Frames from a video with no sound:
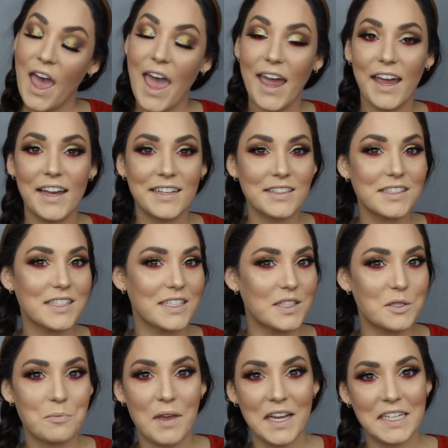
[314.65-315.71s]
And
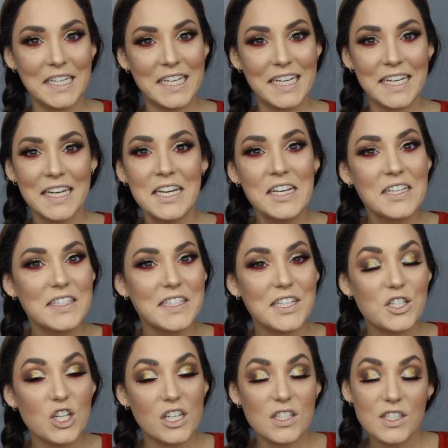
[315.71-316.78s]
since Mandi
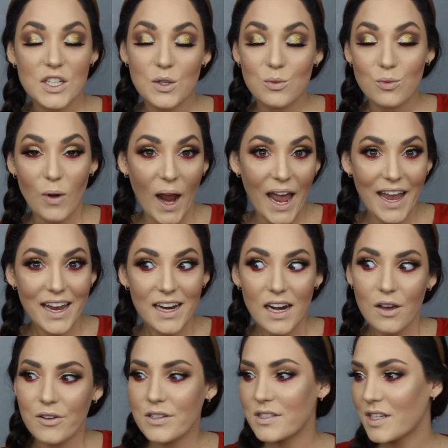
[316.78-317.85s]
suggested red,
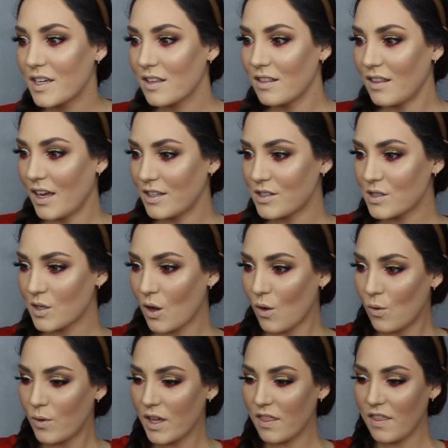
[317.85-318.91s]
I was like, let's
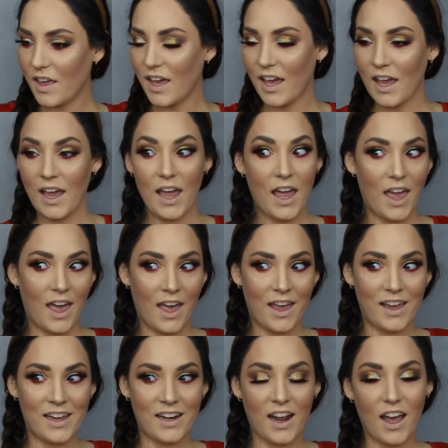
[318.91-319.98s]
go with it.
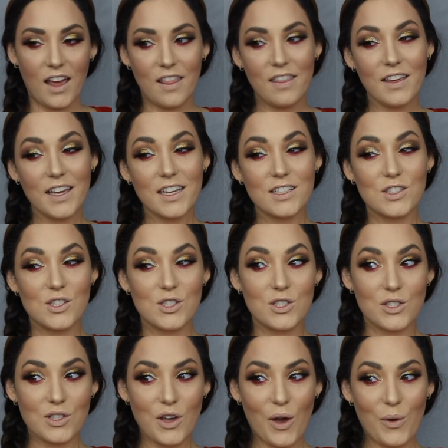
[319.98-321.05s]
And I think it's
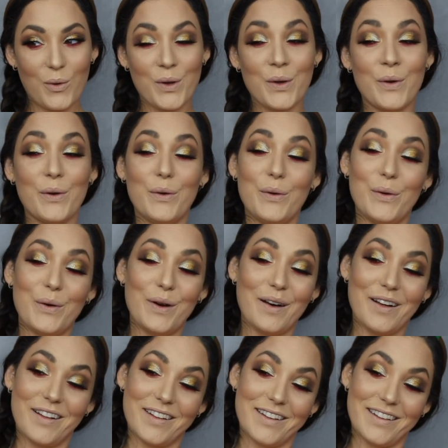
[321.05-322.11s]
so
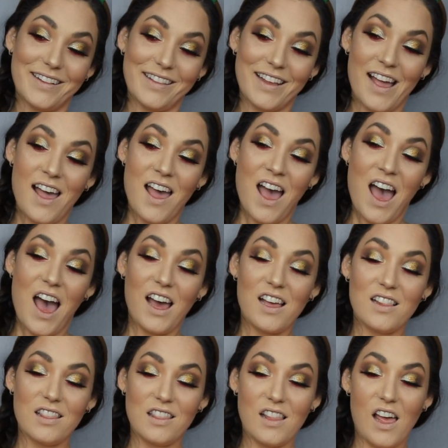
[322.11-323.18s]
cool.
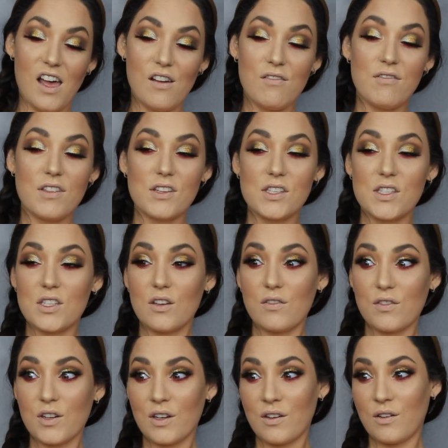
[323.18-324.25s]
I love the
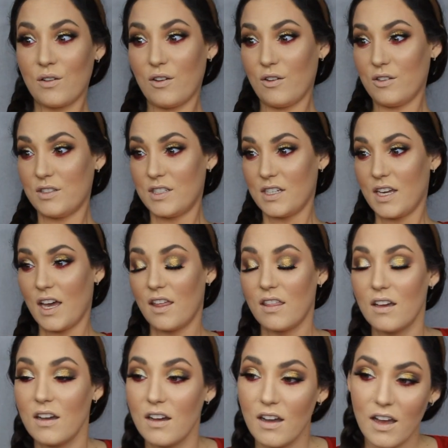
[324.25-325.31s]
silver and gold
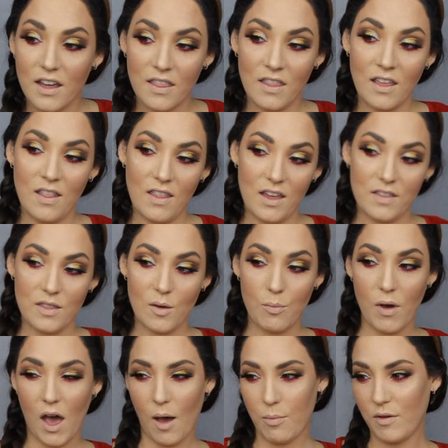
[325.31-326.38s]
together and then like the
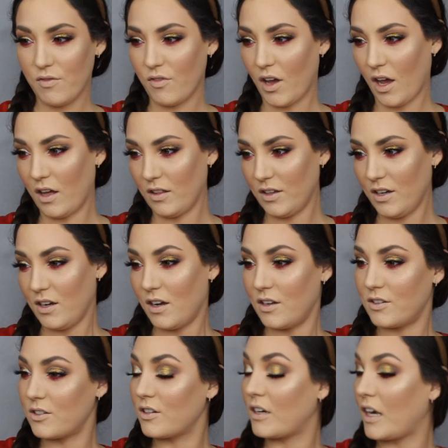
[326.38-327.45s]
pop of color
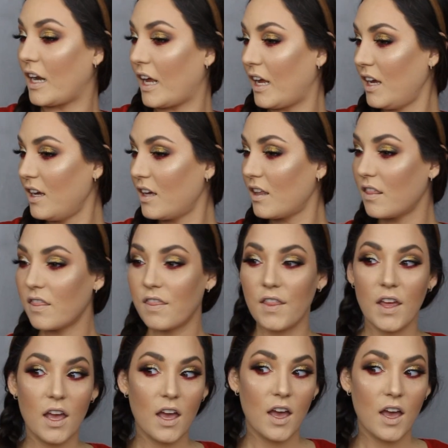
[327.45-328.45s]
underneath.